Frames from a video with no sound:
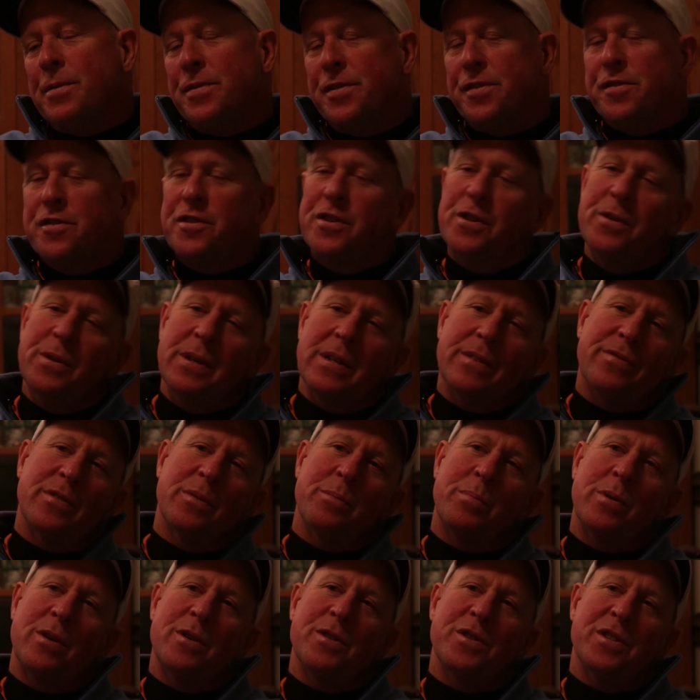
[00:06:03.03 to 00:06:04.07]
was just two
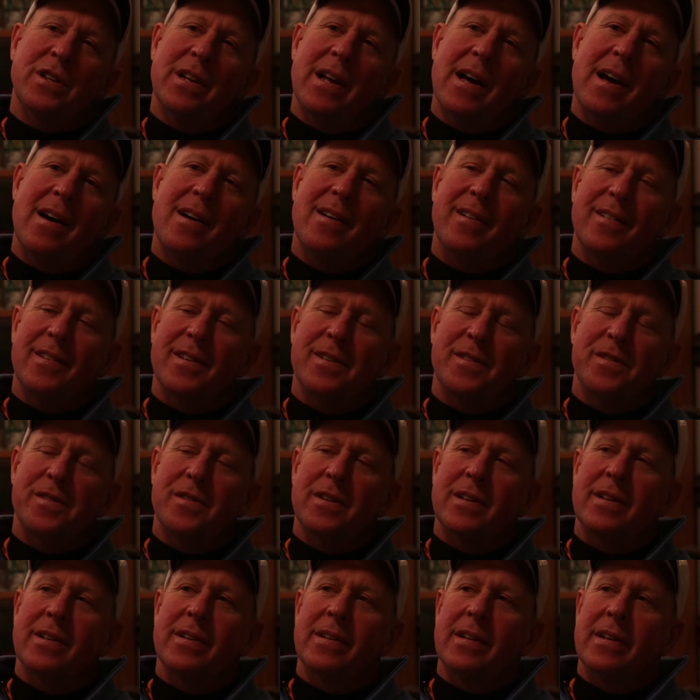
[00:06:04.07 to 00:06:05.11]
different personalities,
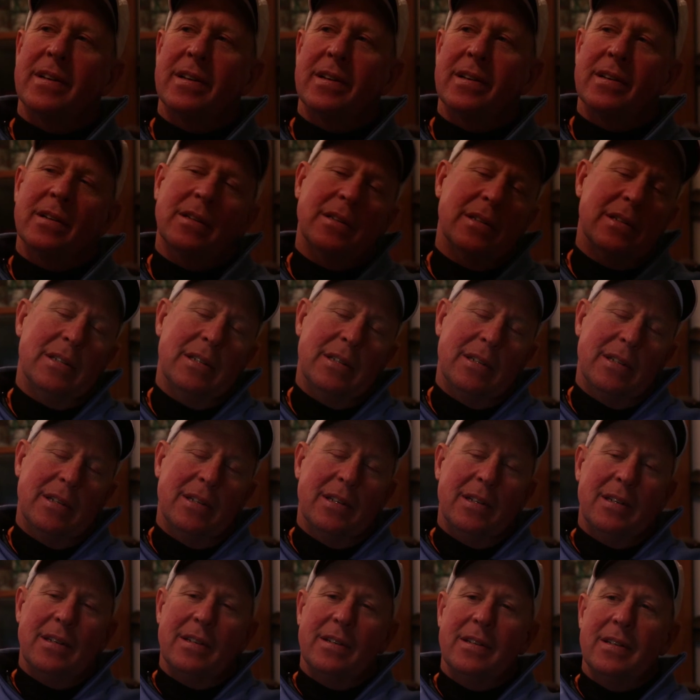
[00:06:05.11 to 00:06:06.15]
and
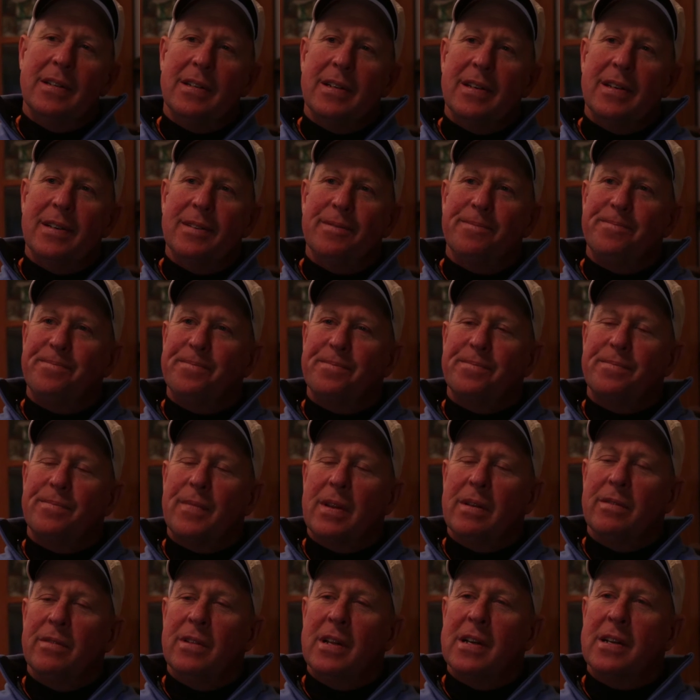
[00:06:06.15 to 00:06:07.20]
you know,
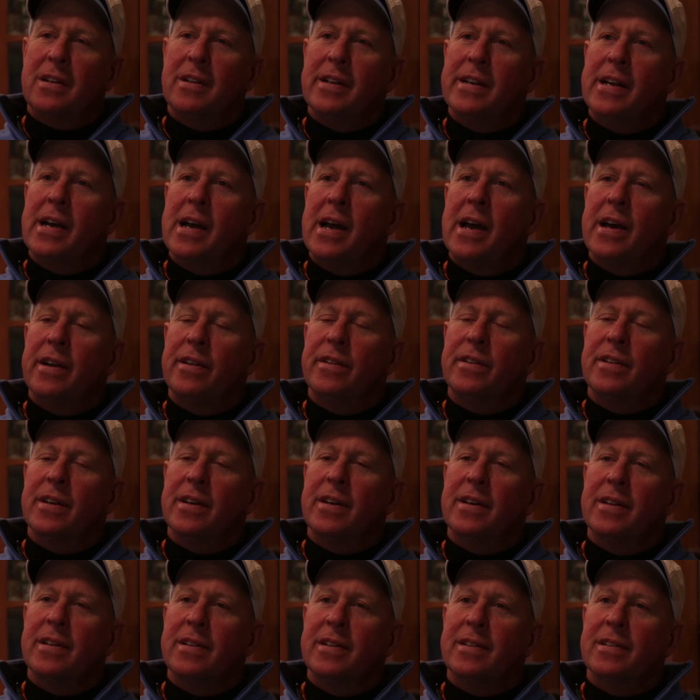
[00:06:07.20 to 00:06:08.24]
luckily I had it
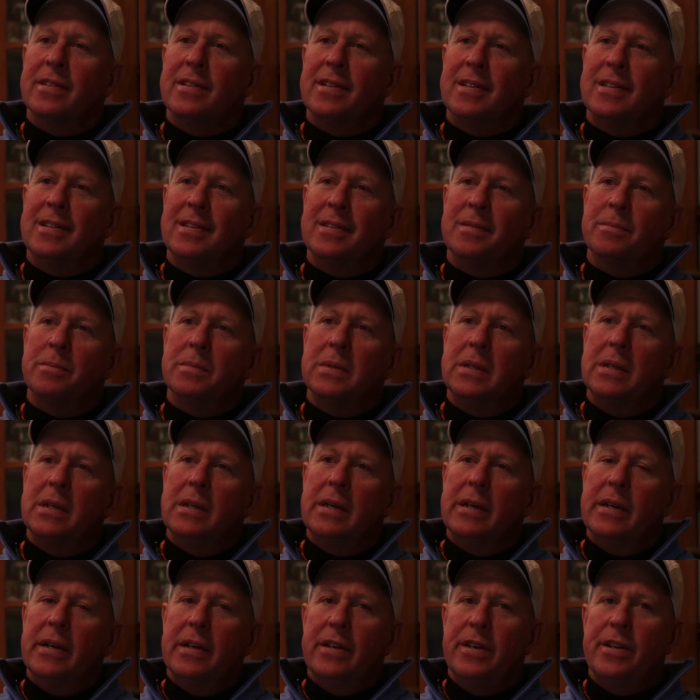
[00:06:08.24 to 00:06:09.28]
done, and
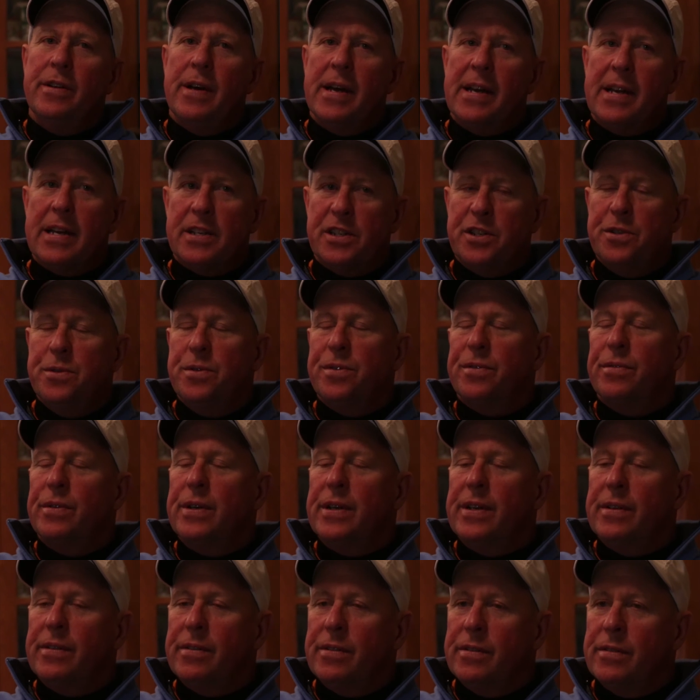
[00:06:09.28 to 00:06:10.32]
you know, I got 2 or
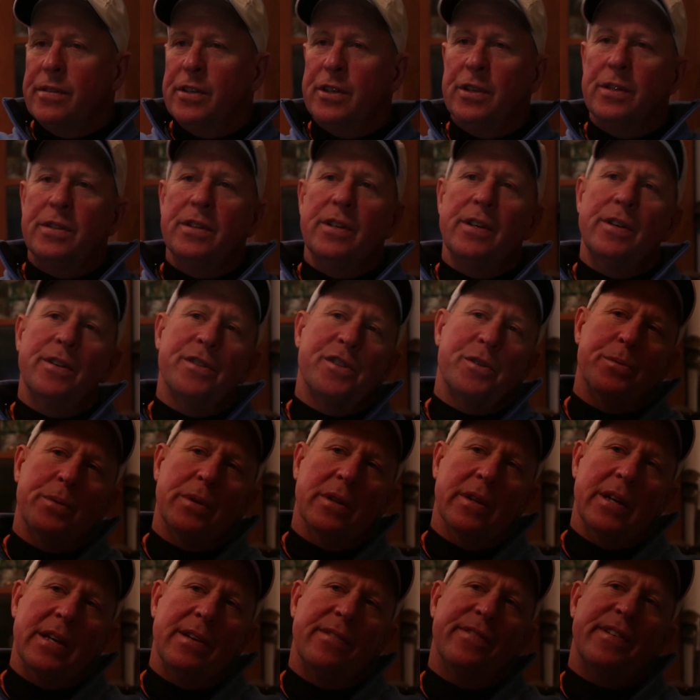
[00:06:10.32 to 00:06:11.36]
3 good years of
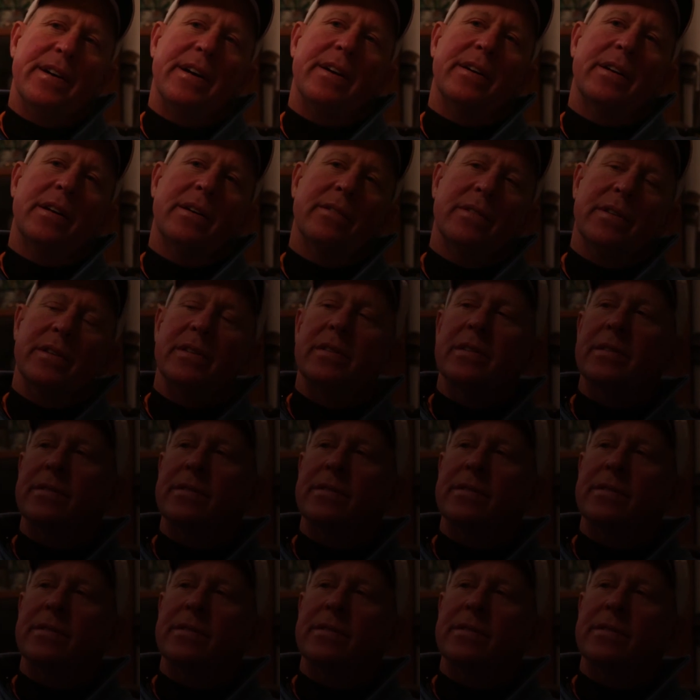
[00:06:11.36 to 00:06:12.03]
relief out of it.